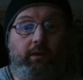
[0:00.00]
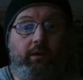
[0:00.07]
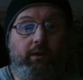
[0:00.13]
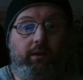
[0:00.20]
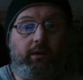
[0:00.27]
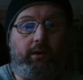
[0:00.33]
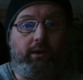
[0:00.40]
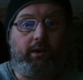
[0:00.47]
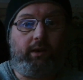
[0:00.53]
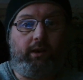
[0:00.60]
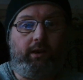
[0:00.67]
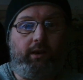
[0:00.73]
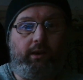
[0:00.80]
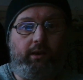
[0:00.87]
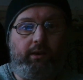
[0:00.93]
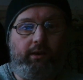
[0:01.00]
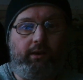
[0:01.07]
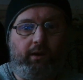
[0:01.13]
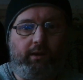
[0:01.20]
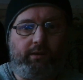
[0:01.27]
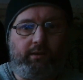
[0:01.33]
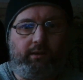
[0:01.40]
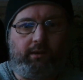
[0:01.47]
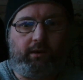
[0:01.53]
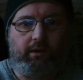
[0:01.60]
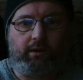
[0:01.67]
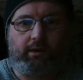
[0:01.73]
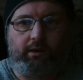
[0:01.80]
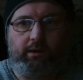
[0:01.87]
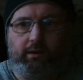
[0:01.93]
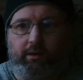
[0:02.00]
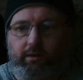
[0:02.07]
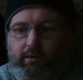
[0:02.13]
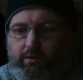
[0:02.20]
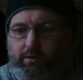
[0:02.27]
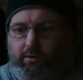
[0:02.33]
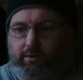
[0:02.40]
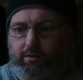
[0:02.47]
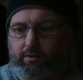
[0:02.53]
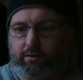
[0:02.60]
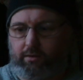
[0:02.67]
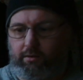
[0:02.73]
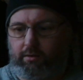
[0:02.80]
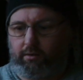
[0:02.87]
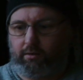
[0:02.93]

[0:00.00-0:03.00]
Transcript: Okay, nice and dark in the glass.